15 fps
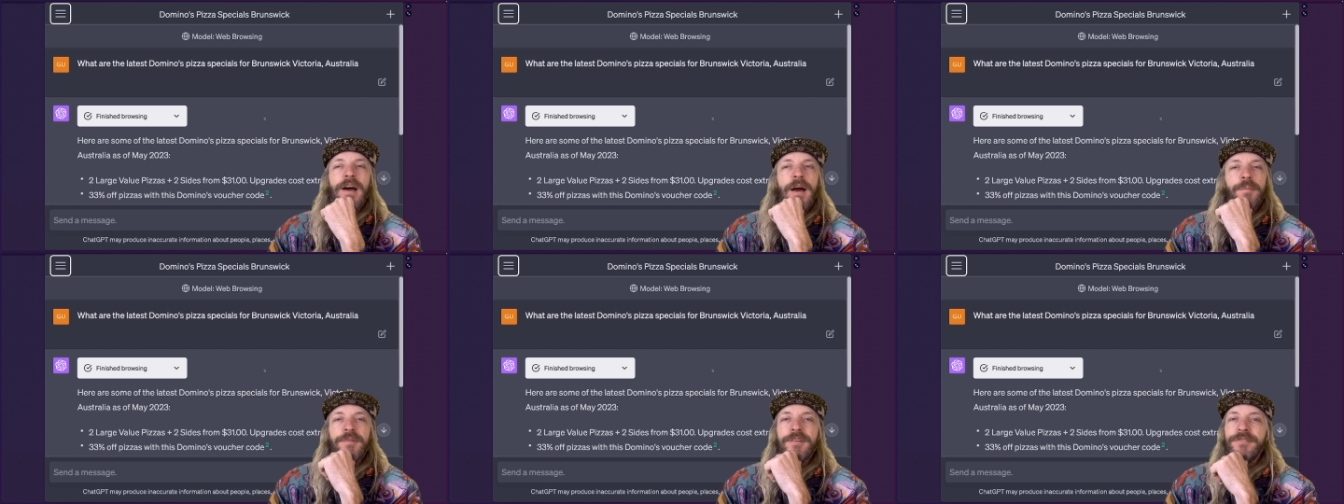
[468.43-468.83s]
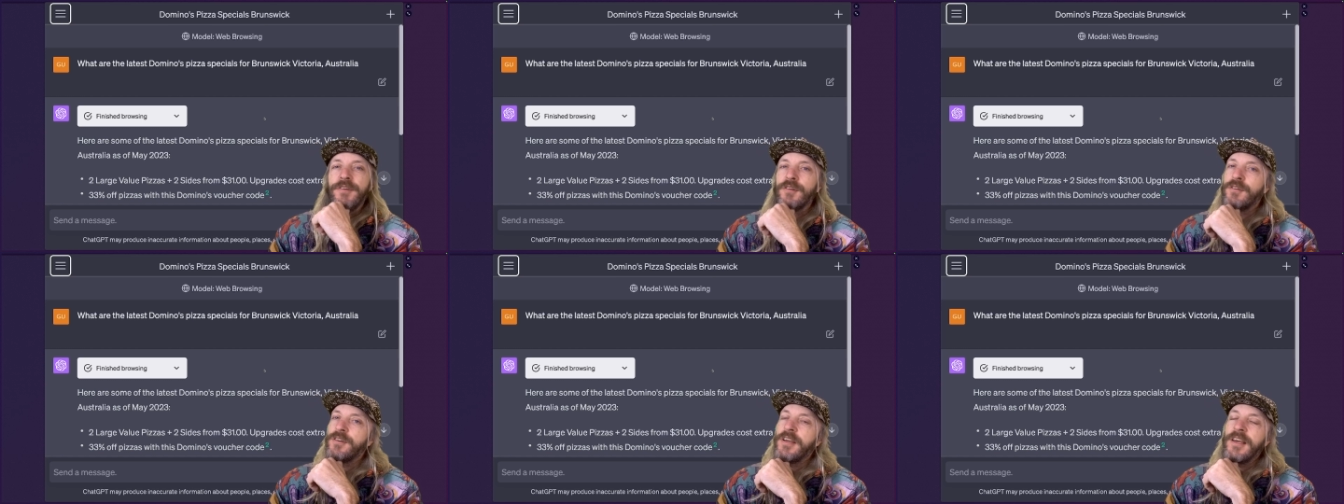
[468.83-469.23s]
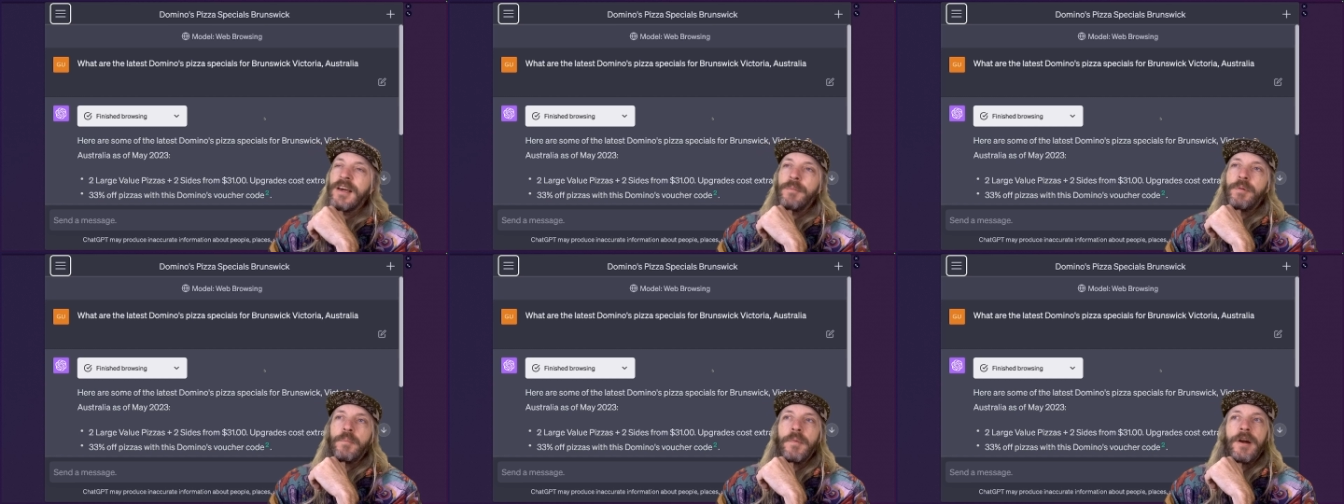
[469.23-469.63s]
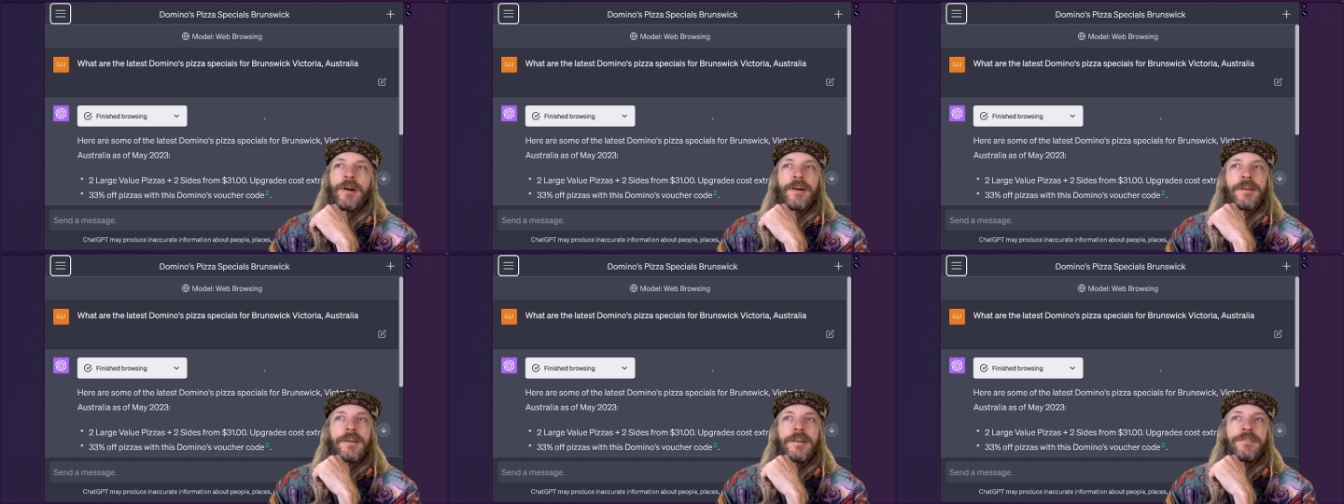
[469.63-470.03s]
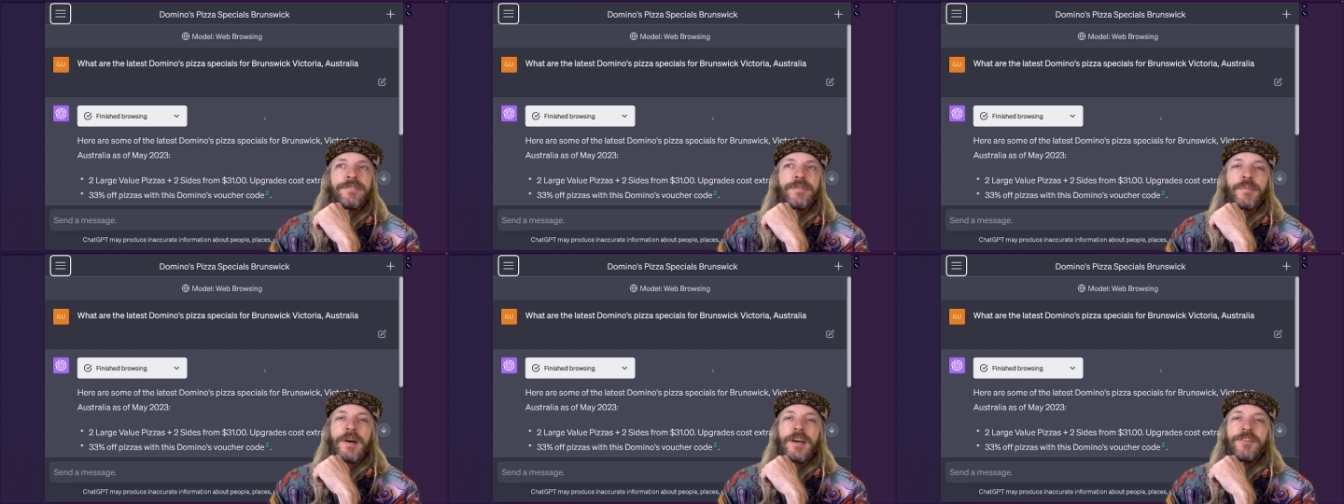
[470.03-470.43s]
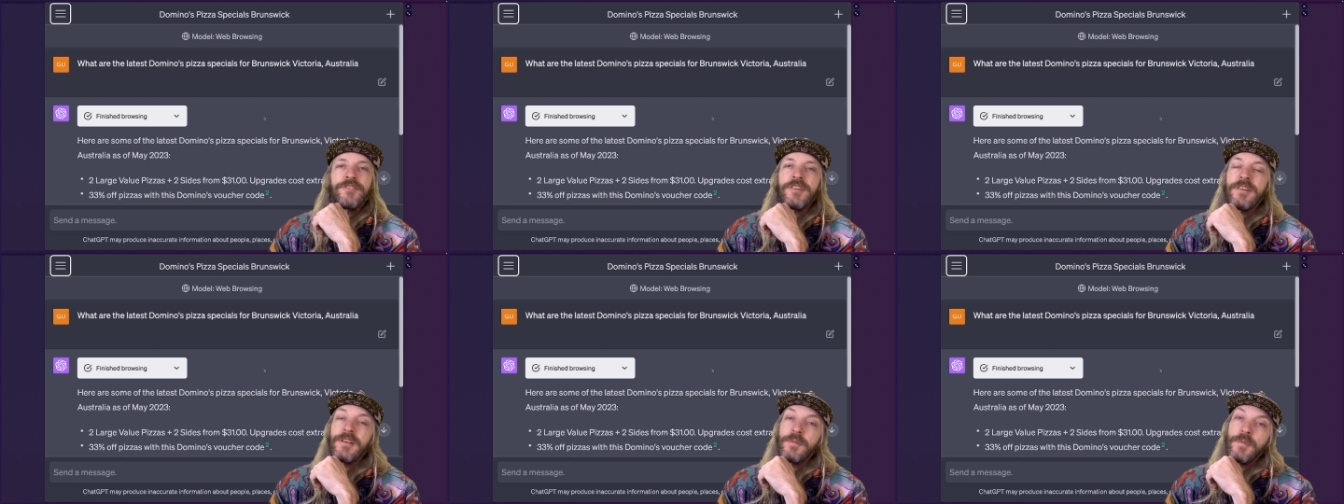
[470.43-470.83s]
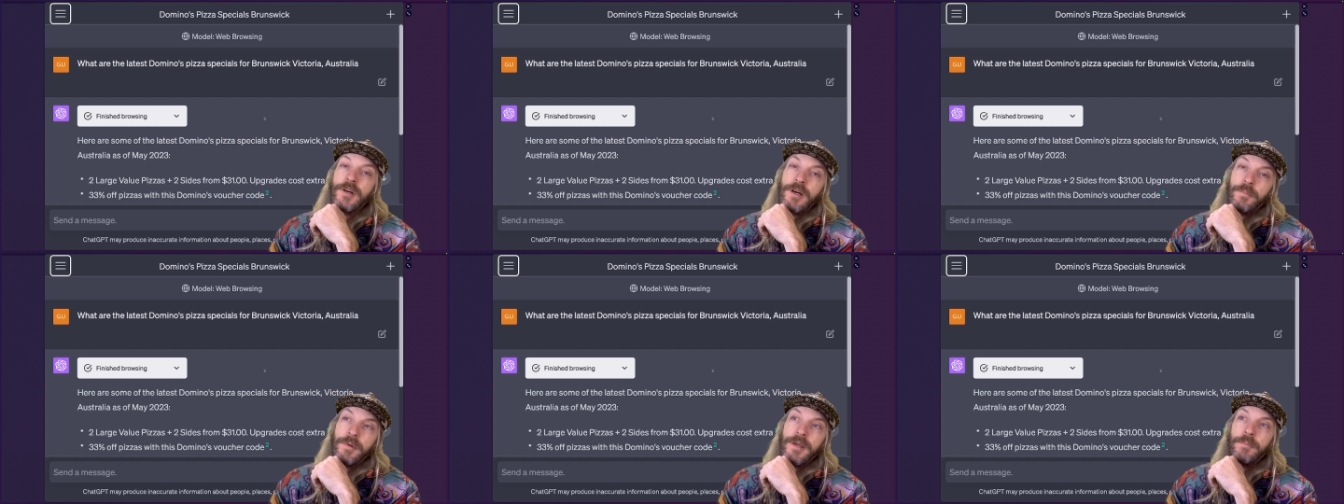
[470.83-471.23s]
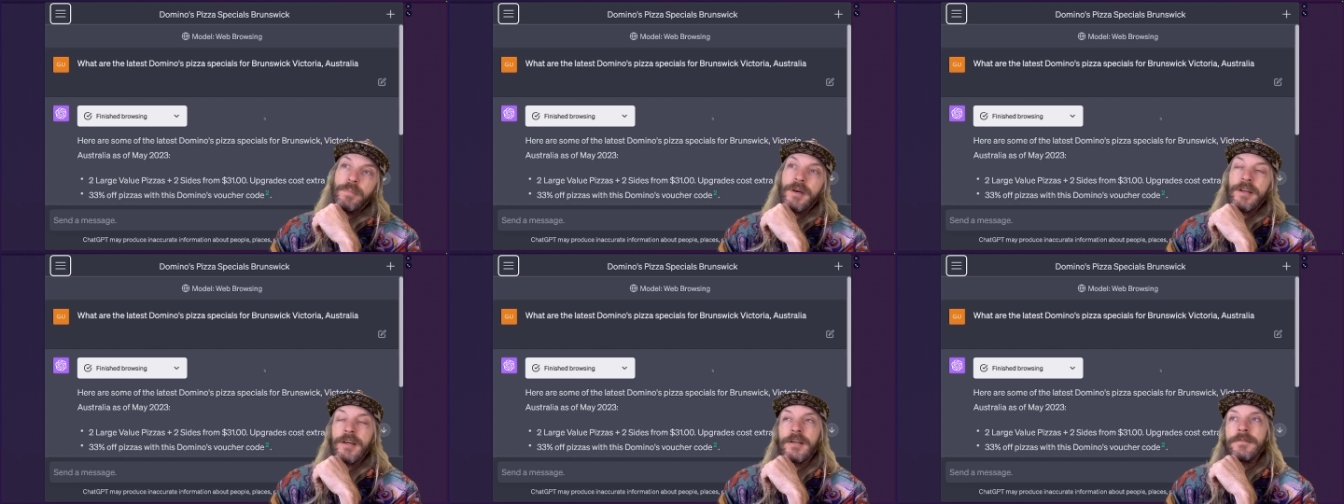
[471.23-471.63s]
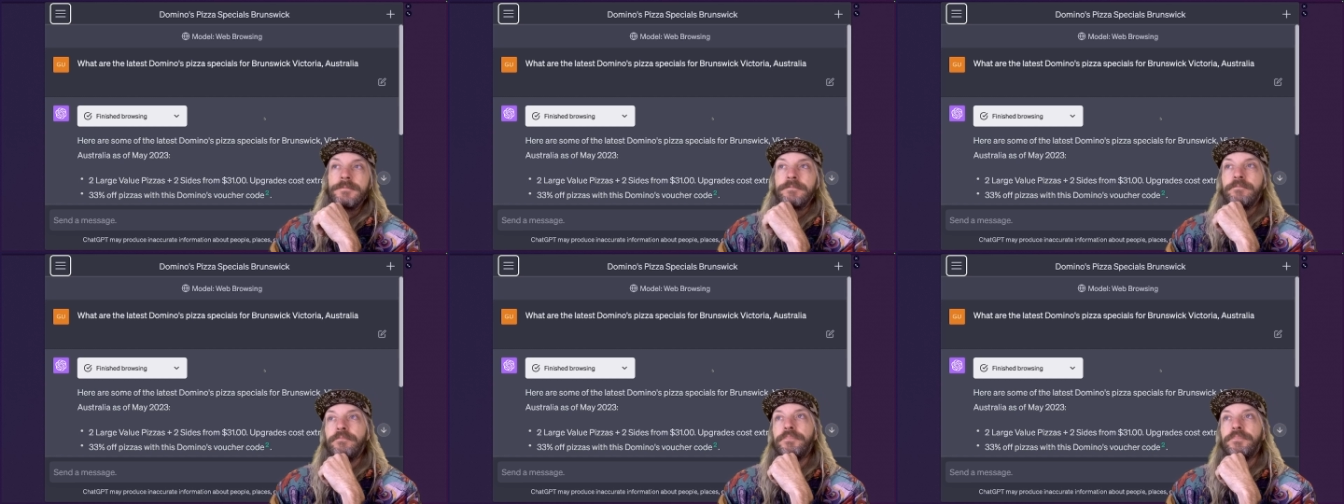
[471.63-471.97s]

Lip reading: if you're looking up American information, it might be better.